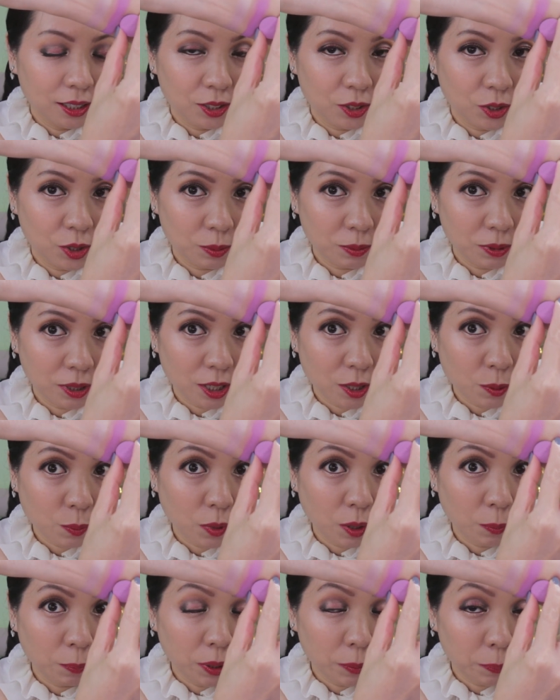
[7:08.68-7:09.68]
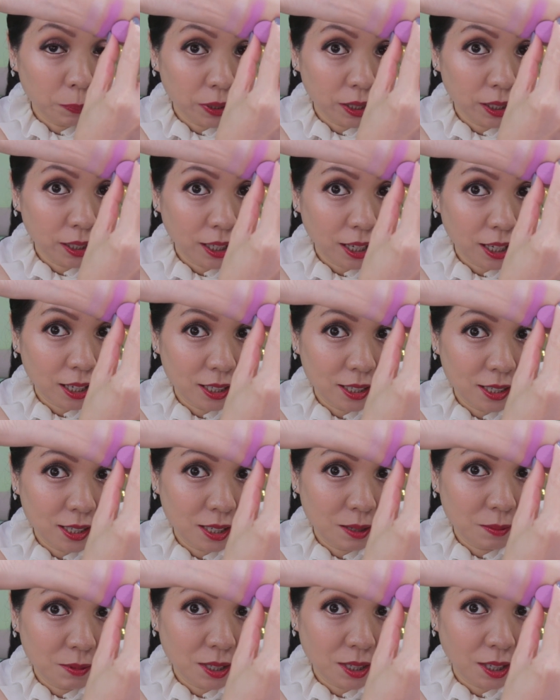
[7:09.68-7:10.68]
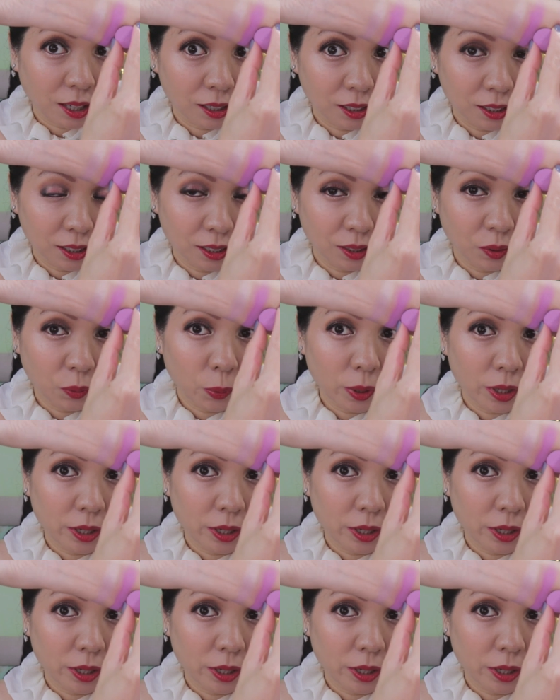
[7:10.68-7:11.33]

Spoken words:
the dupe is more purple and it seems darker,